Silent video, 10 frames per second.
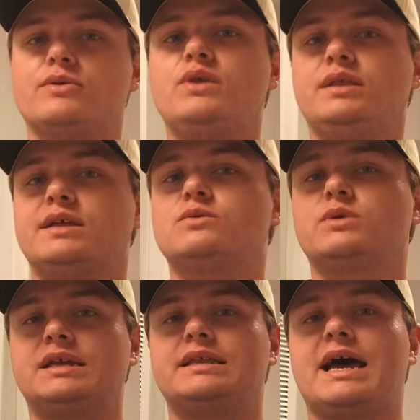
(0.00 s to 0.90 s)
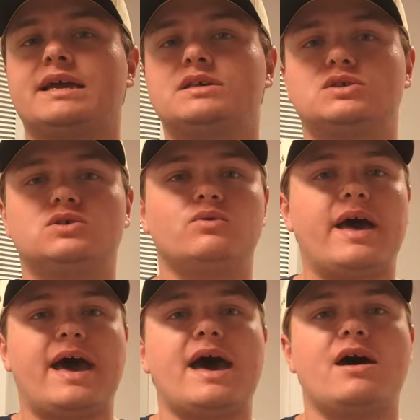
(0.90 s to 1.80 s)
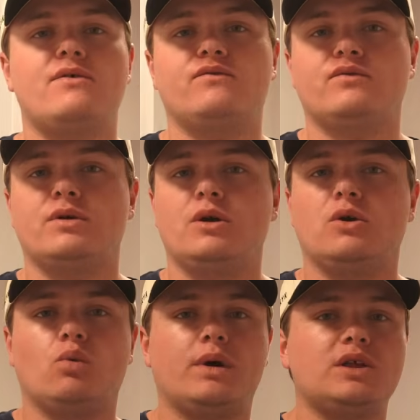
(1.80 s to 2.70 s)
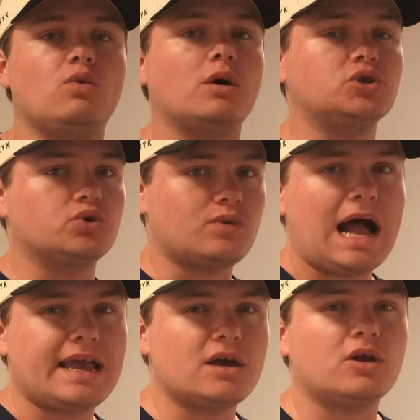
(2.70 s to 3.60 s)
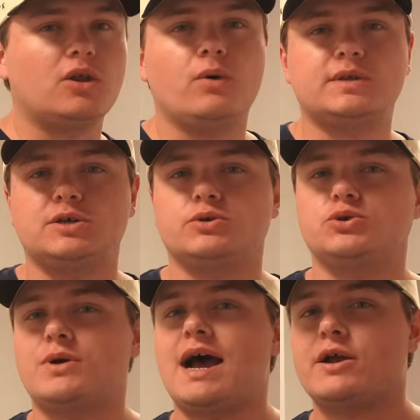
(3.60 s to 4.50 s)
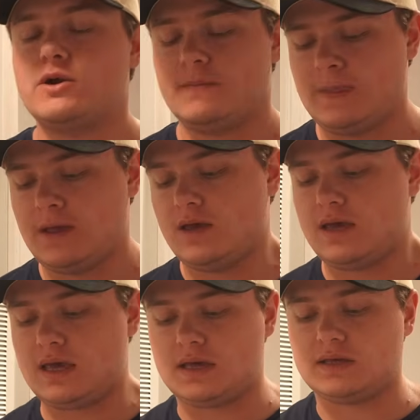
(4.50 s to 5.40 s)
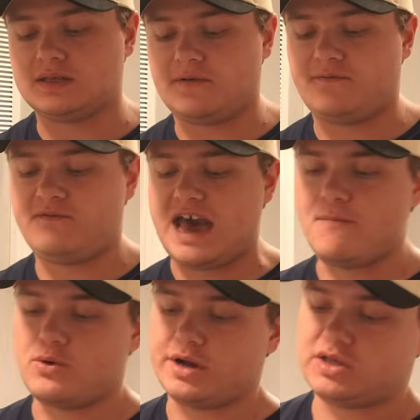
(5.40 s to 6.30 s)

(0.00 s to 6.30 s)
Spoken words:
thing that's really nice to have when you are drying clothes in your dryer is fabric